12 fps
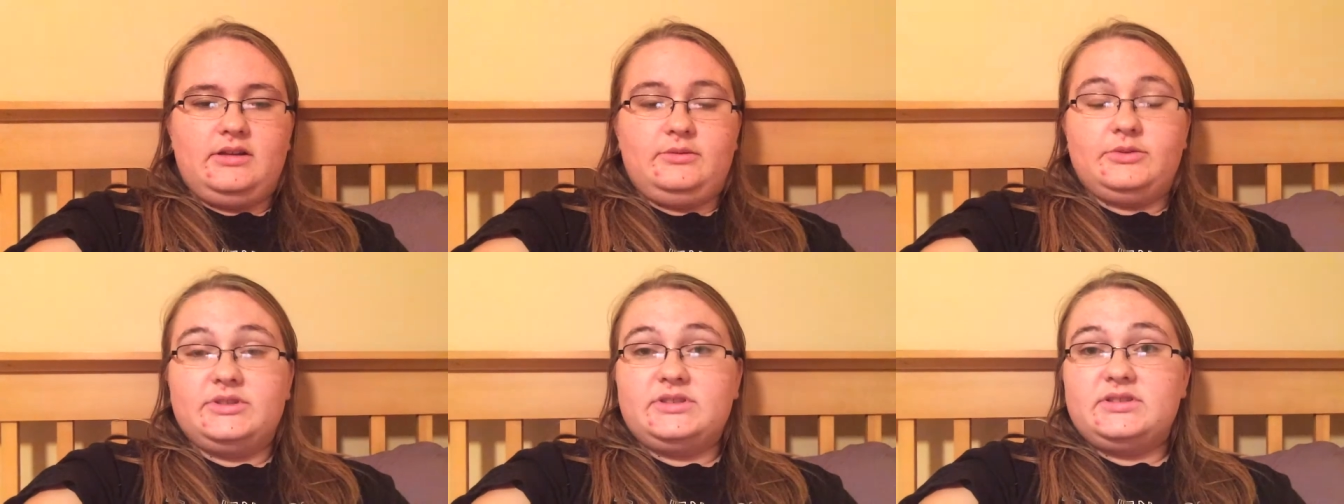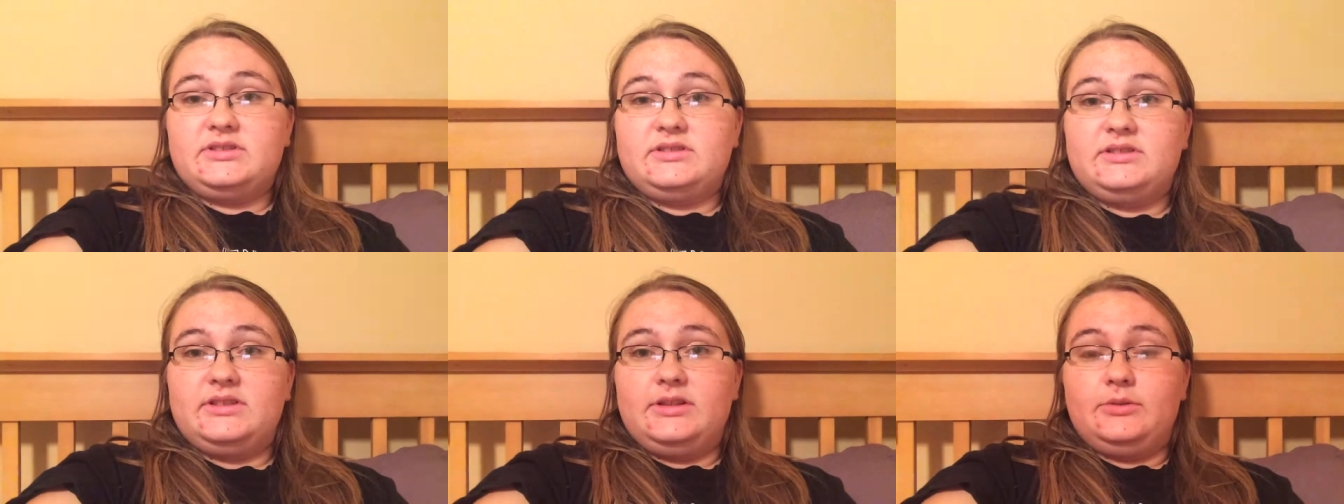it was
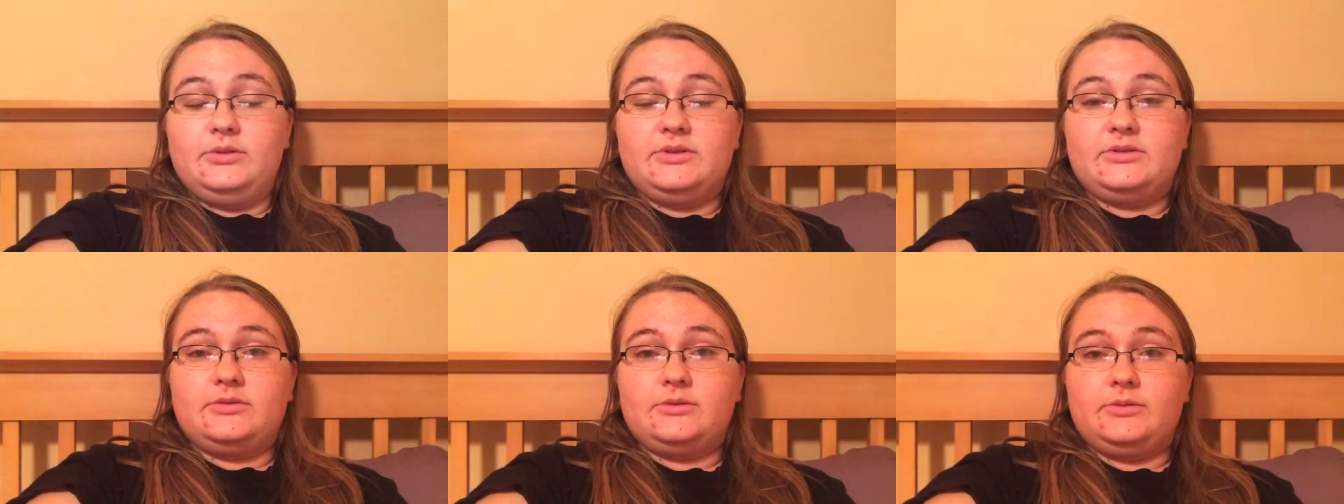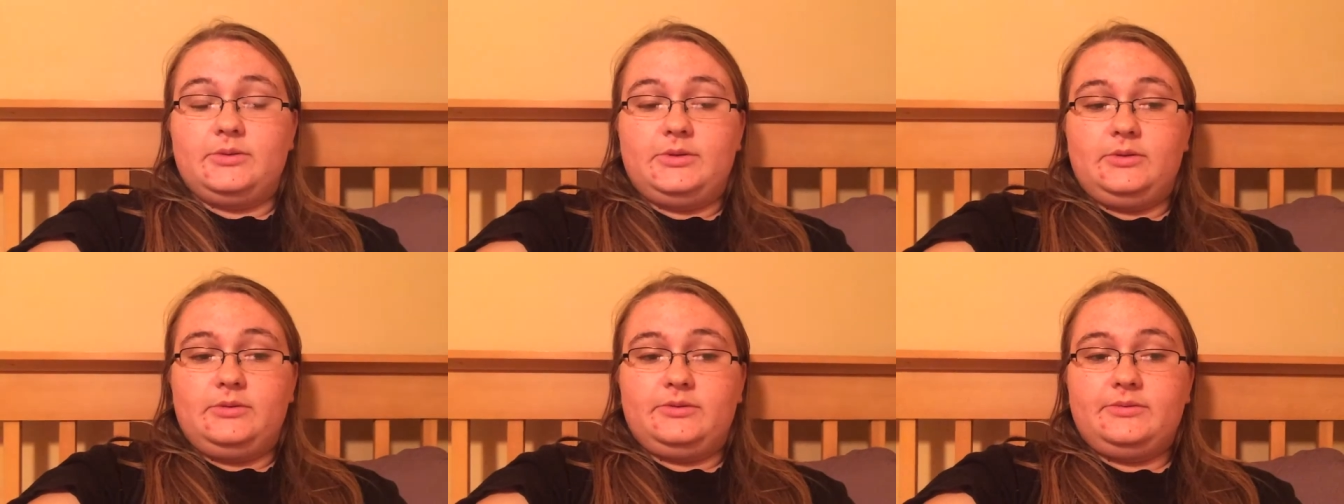it was a
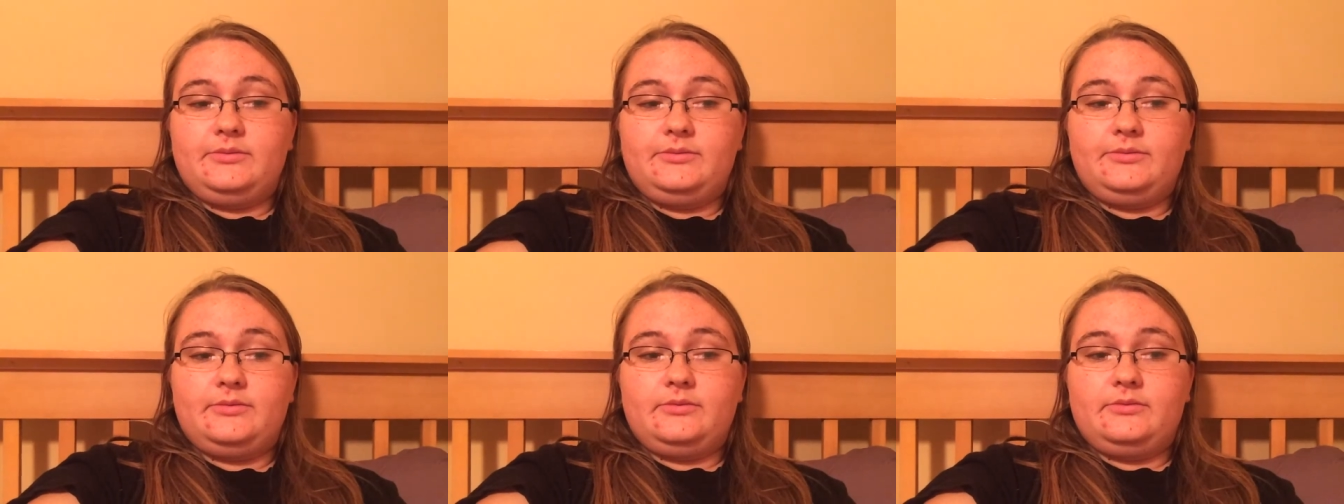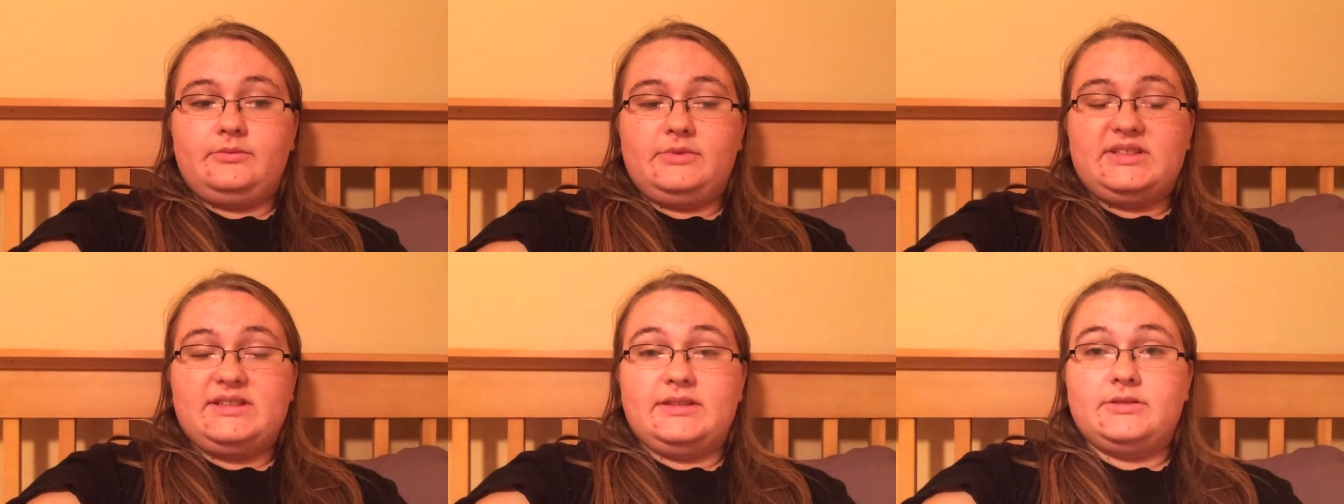real
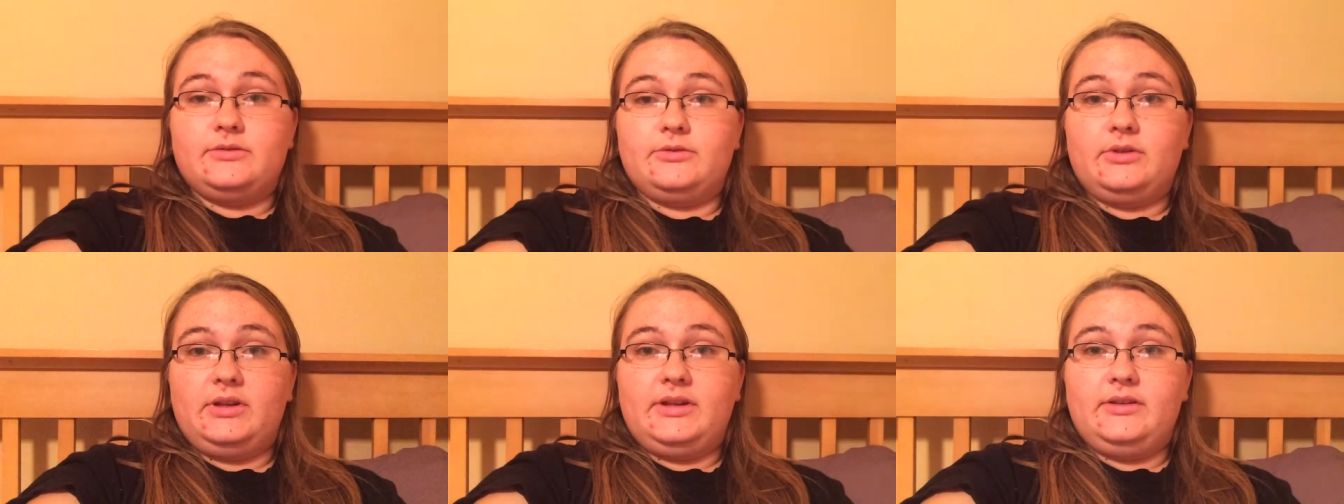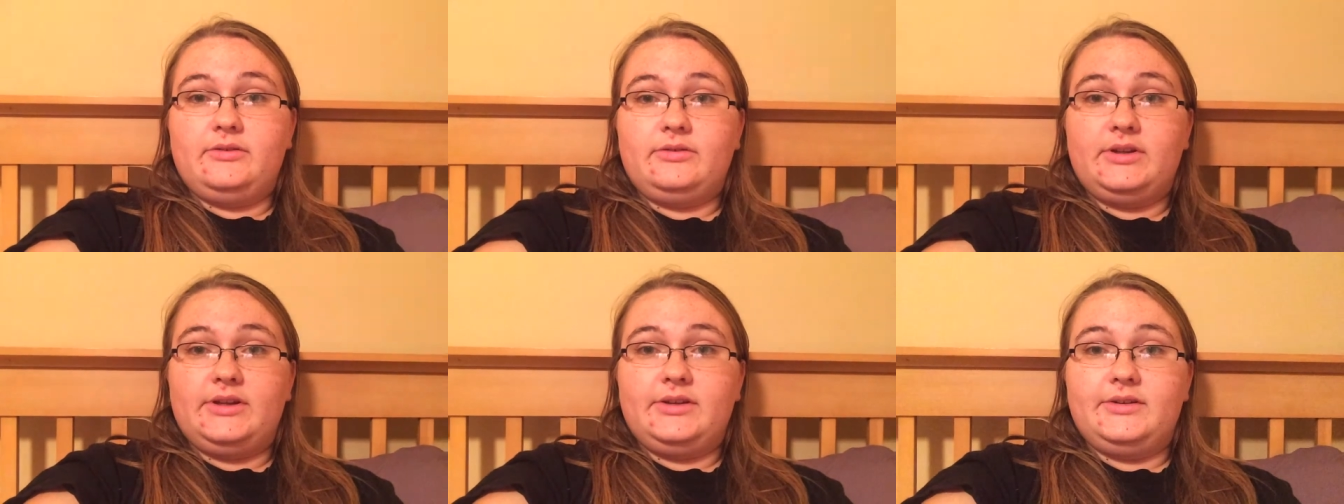sense of relief
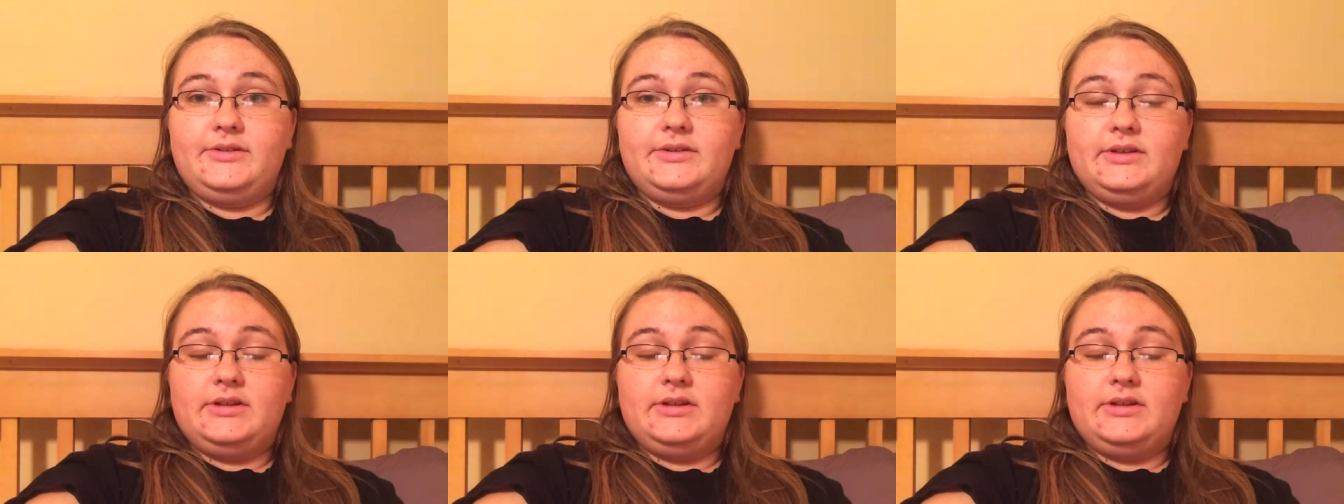and